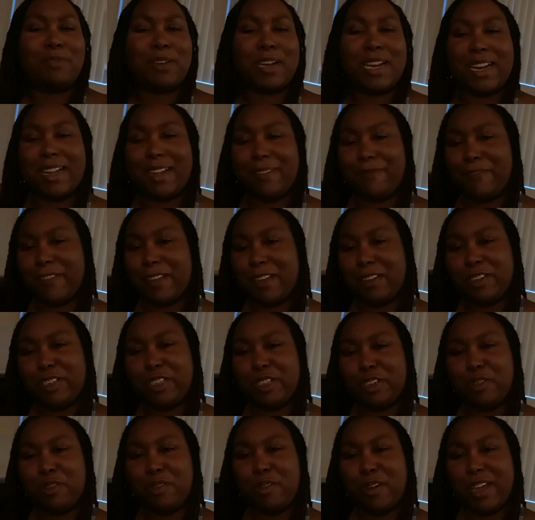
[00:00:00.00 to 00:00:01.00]
Why not feel
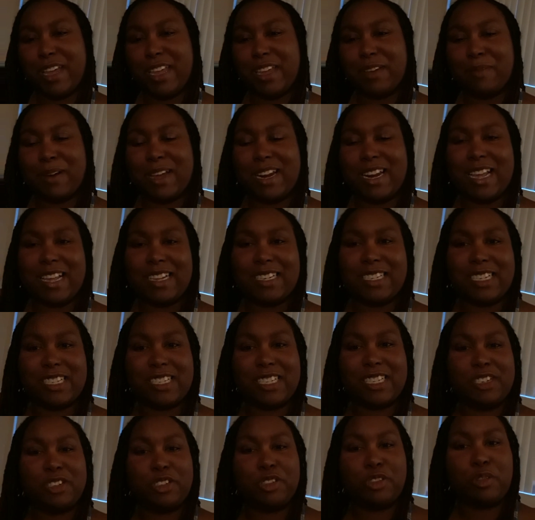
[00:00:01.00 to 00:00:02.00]
joy? Why not
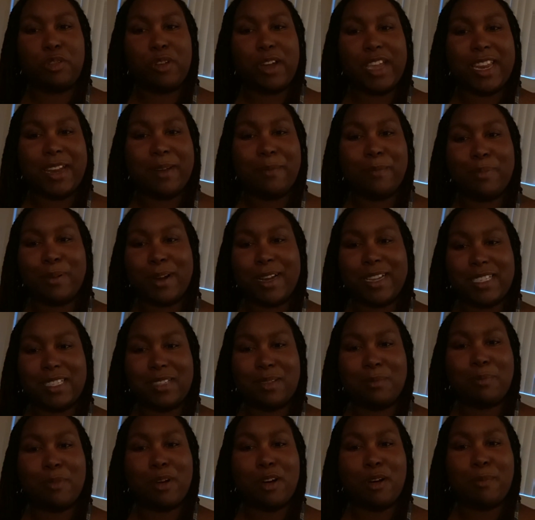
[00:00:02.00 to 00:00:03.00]
just enjoy and embrace
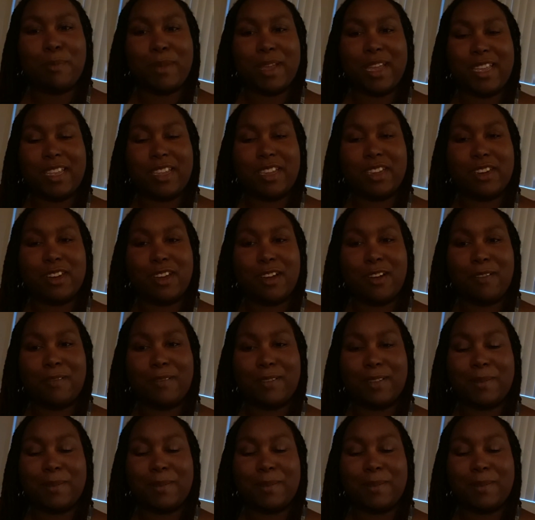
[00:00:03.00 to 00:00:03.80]
the moment, you know?